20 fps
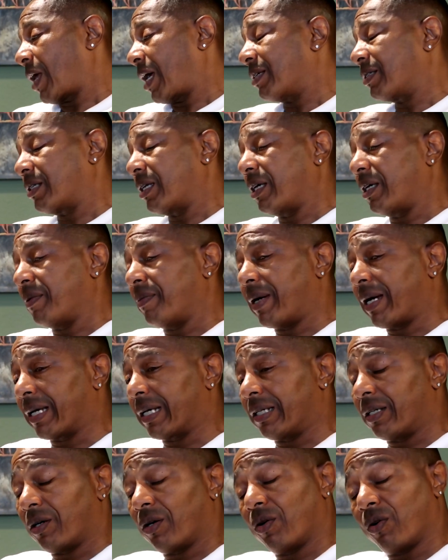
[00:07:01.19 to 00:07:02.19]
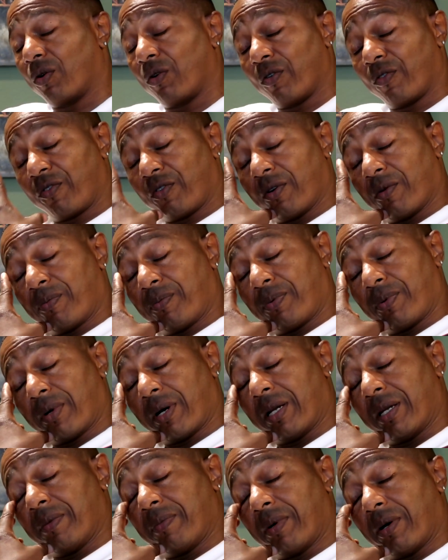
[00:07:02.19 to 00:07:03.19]
I stayed back in the hole for
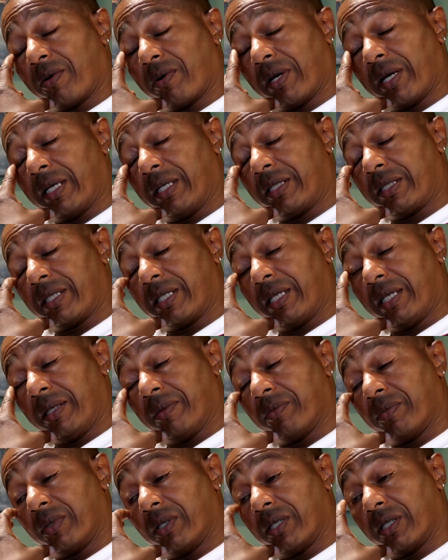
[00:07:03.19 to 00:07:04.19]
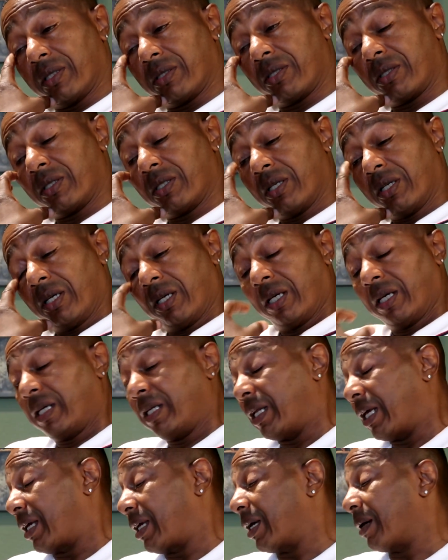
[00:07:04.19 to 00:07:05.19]
probably about 18 months,
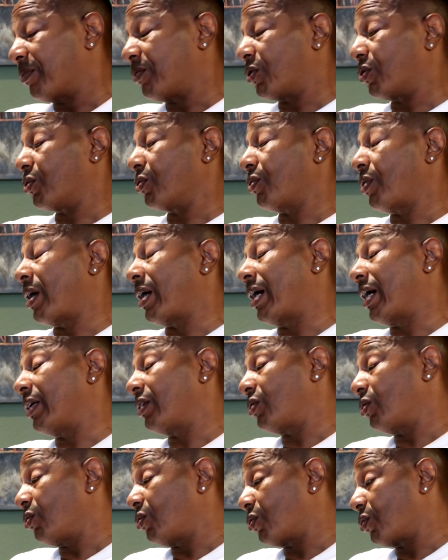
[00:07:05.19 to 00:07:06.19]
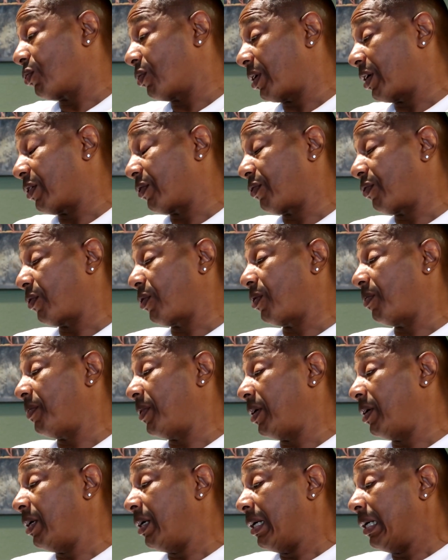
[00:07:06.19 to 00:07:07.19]
and they kept trying to transfer
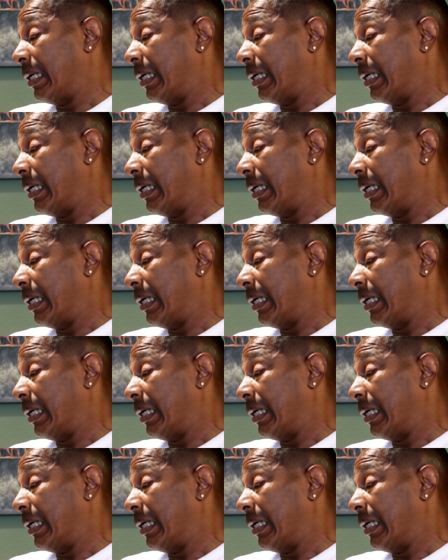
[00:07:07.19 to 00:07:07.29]
me,